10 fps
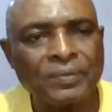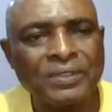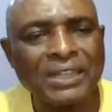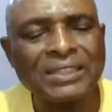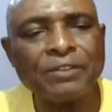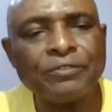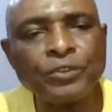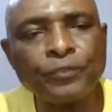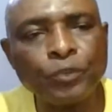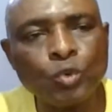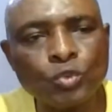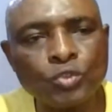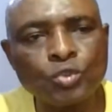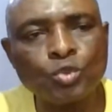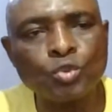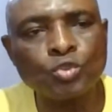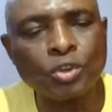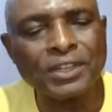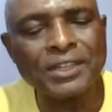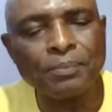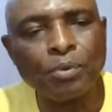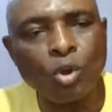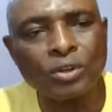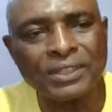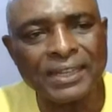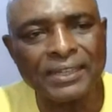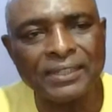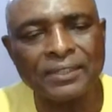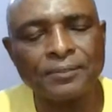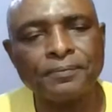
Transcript: that have refused to study the blog daily